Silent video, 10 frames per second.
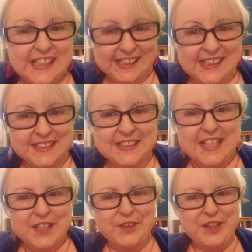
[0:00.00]
in
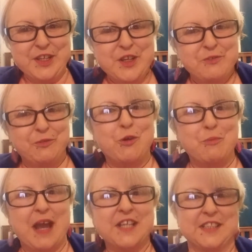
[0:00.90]
the
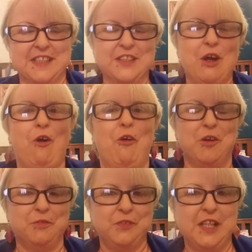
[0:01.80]
formatting
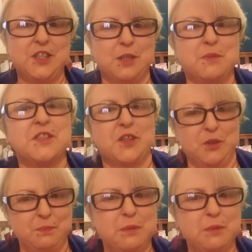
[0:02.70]
of each episode.